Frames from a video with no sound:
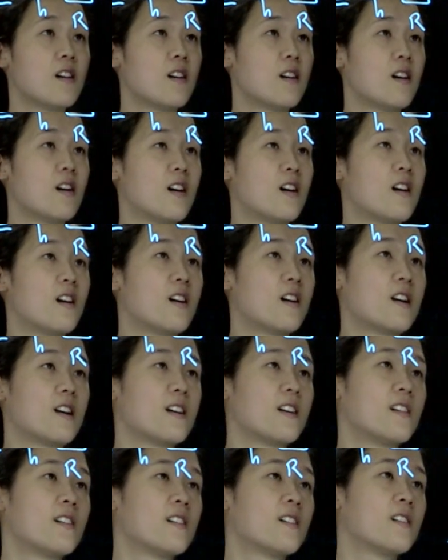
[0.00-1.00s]
r
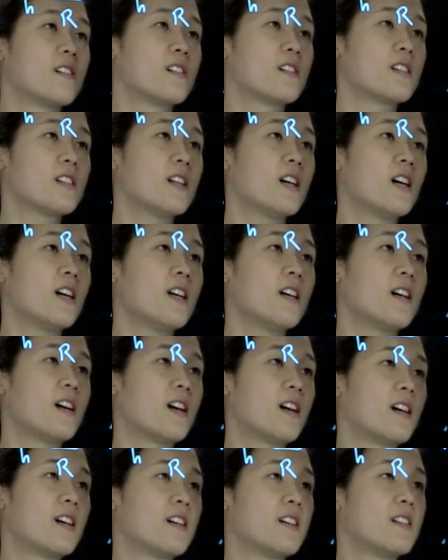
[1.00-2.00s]
chi
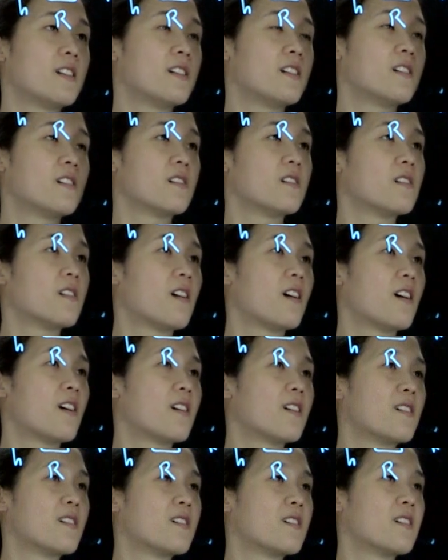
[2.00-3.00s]
i r.